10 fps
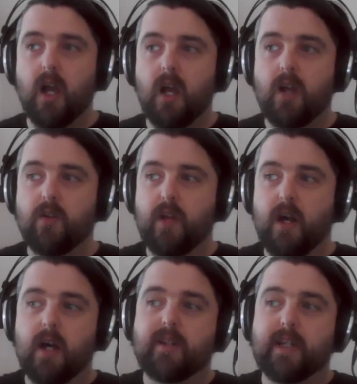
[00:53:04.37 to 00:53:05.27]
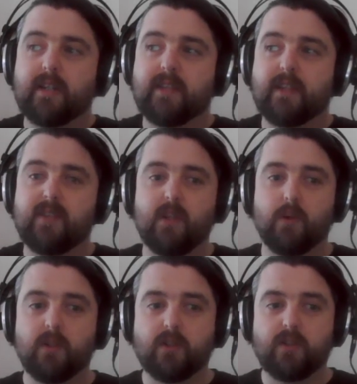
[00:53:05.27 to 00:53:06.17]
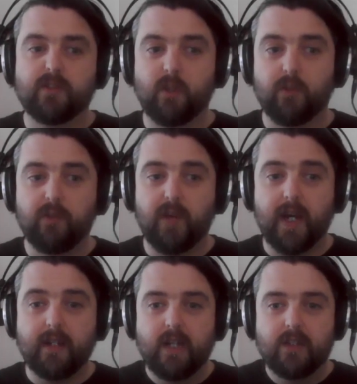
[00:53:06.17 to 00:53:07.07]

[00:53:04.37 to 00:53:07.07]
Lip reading: Another idea says that there was lots of sulfide.